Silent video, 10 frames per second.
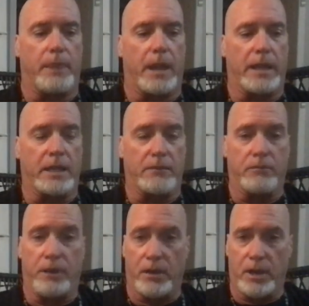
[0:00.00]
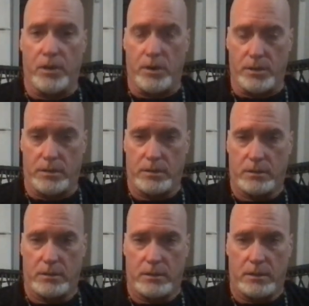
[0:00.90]
I get very hurt
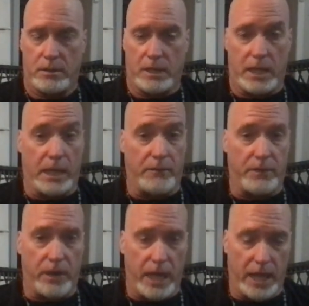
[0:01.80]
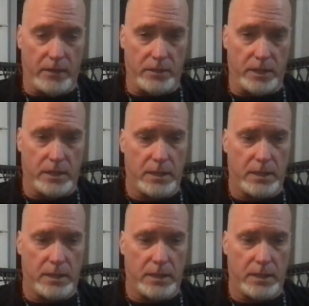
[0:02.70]
and I get very angry.